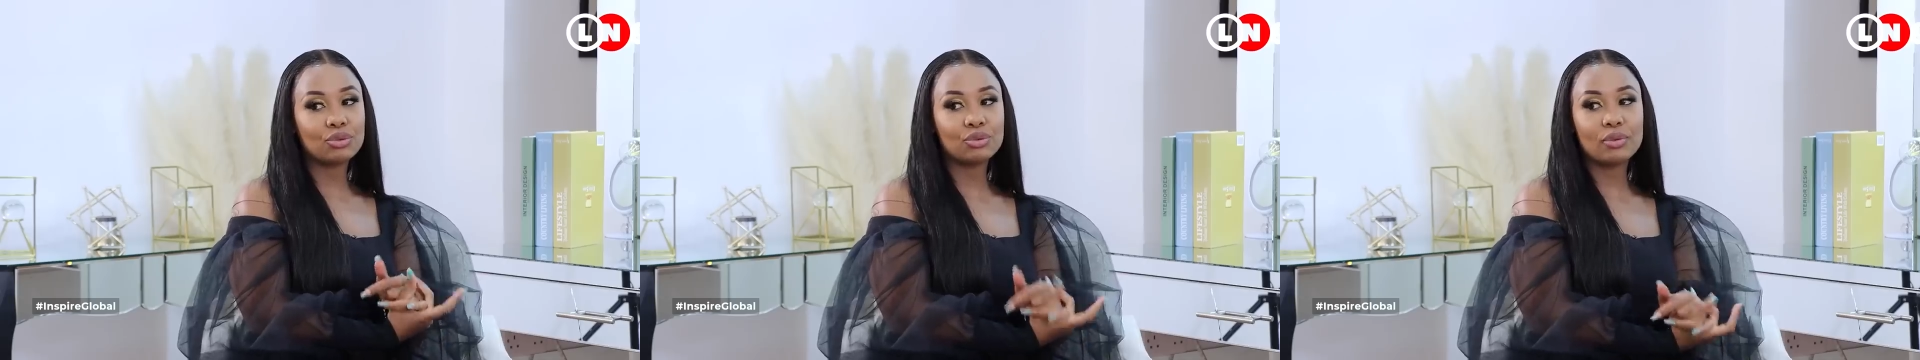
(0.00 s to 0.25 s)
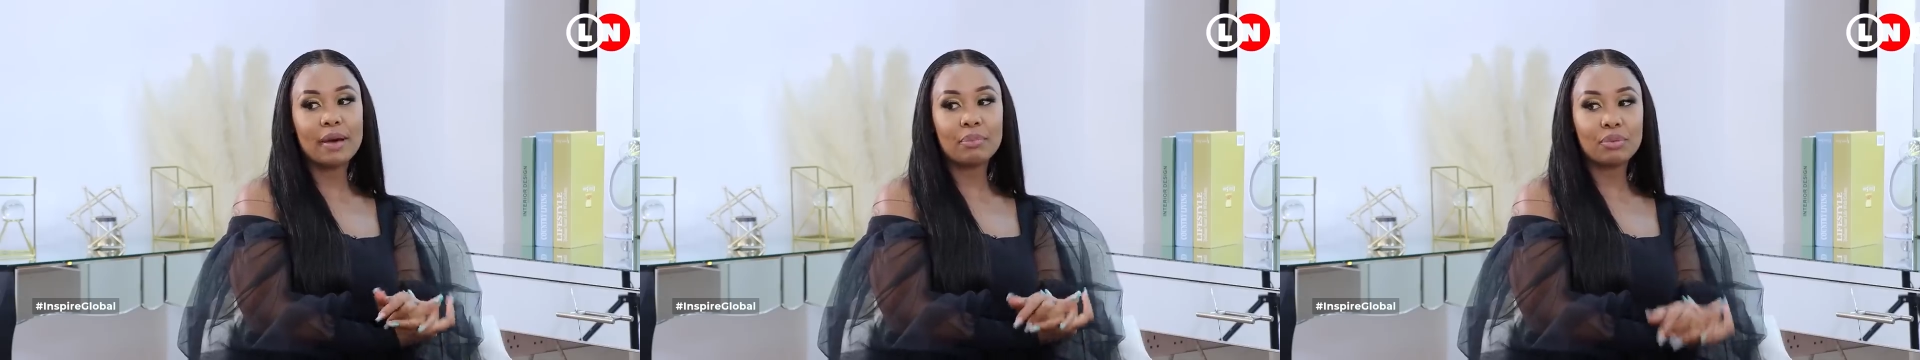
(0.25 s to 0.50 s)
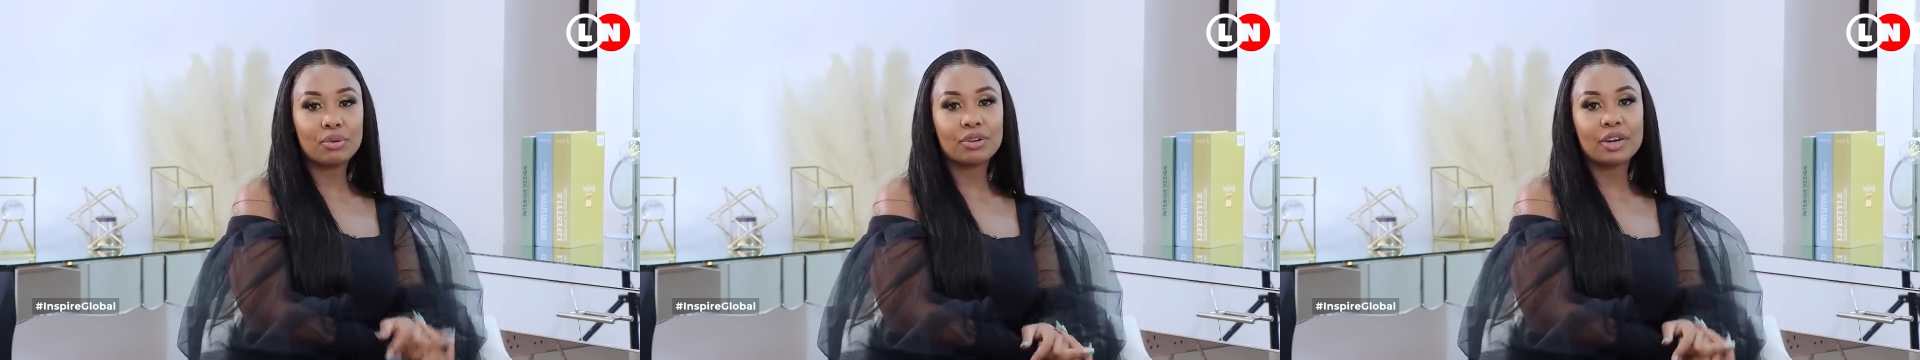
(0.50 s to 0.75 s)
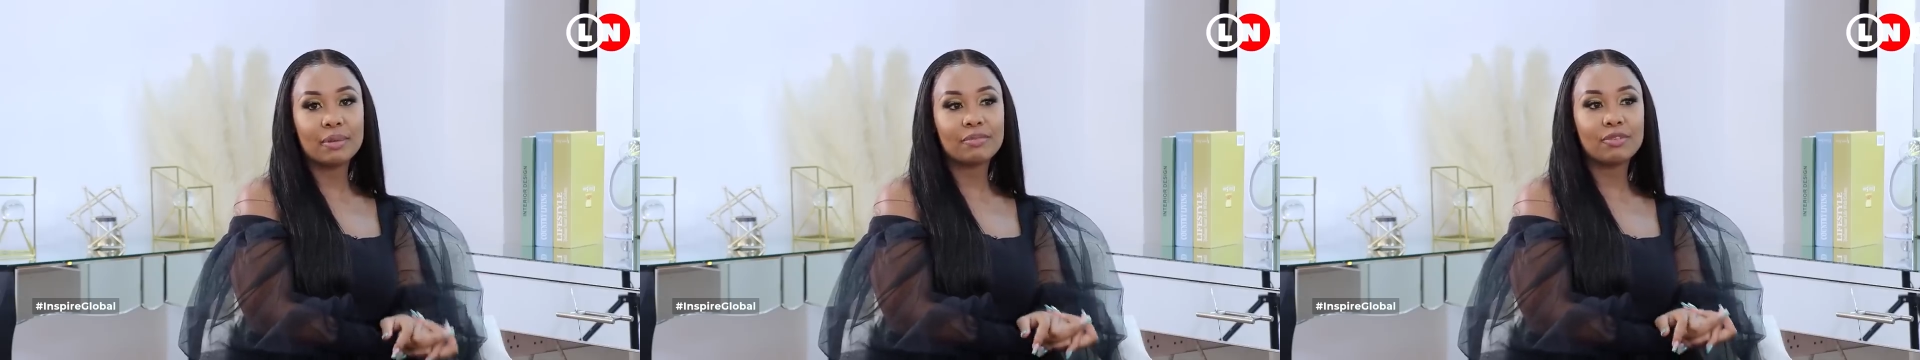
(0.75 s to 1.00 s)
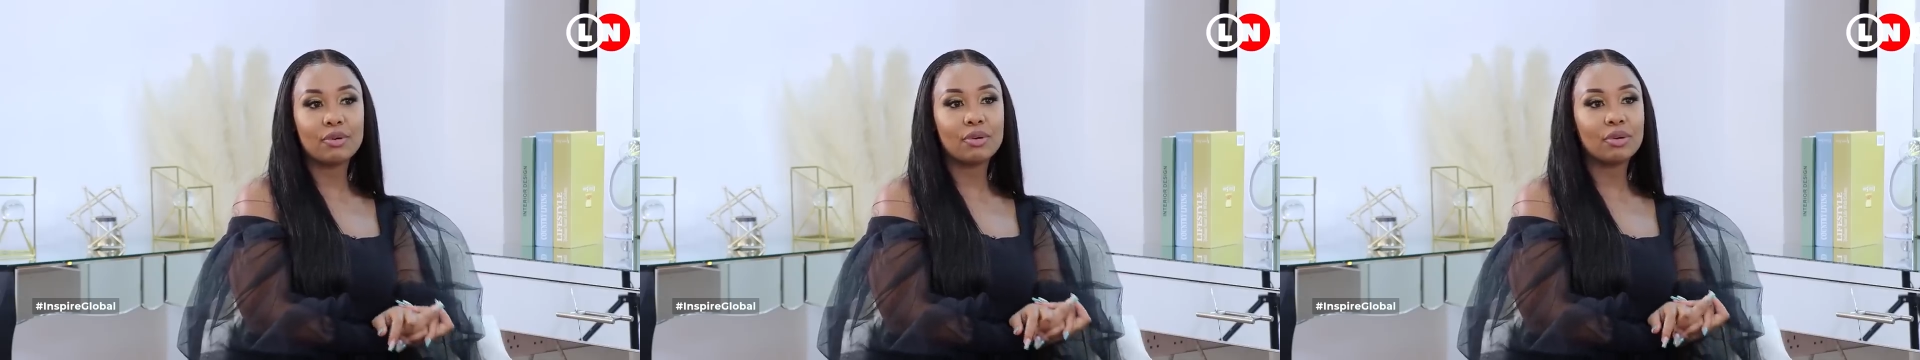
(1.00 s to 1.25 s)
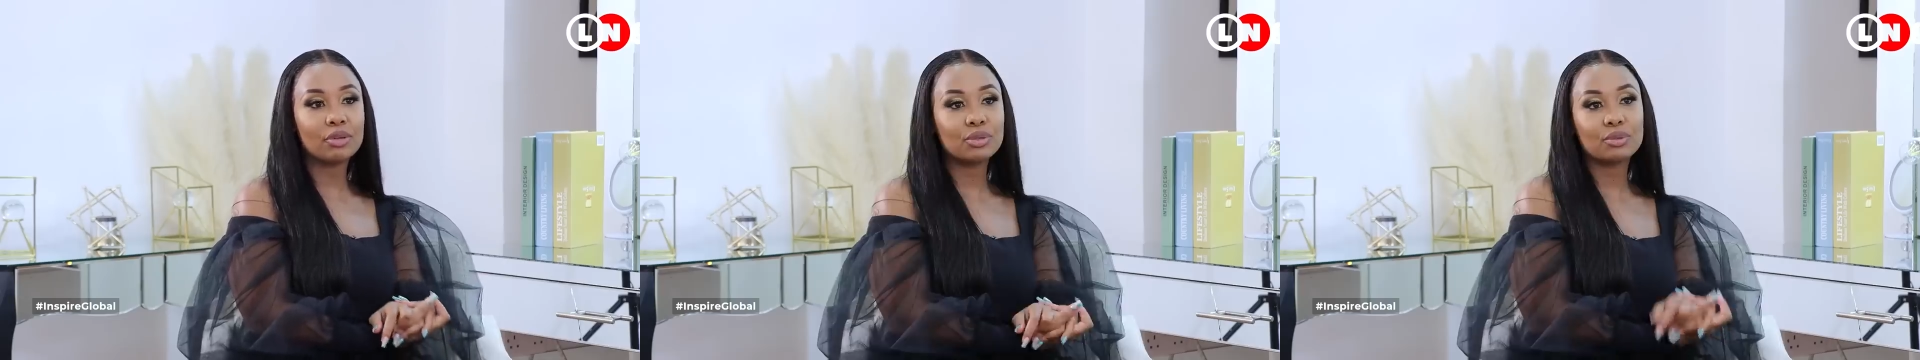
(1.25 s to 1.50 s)
do a program for
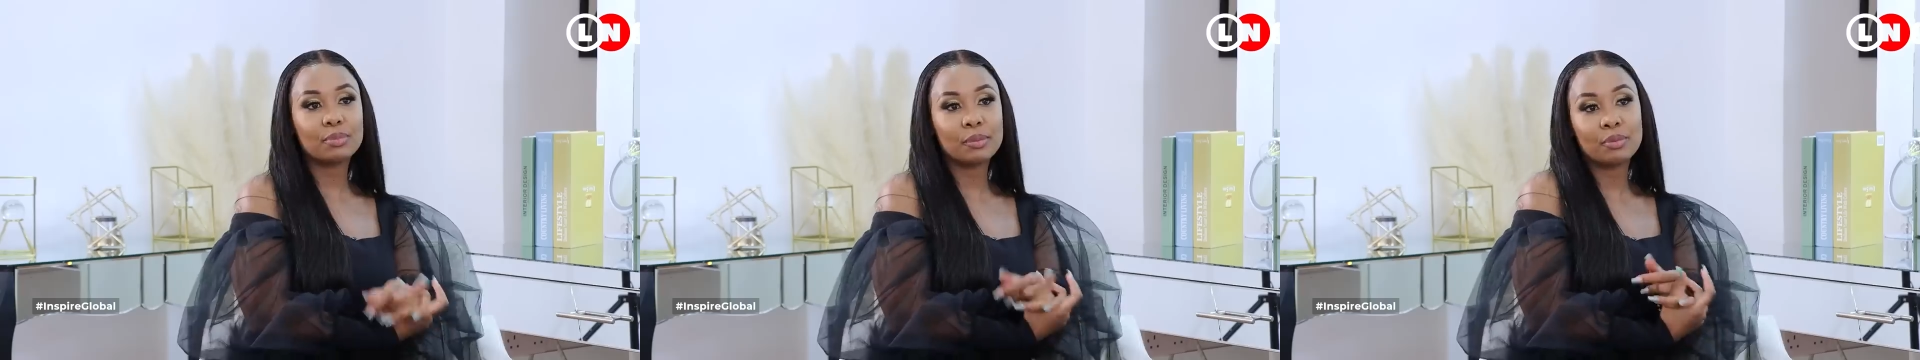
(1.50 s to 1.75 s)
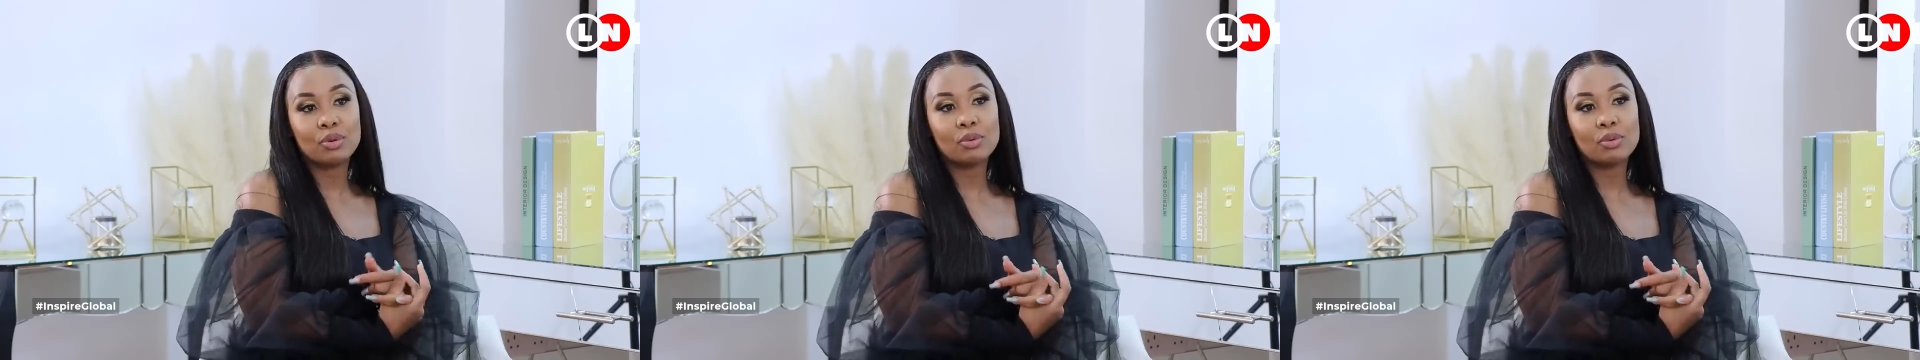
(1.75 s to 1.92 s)
also people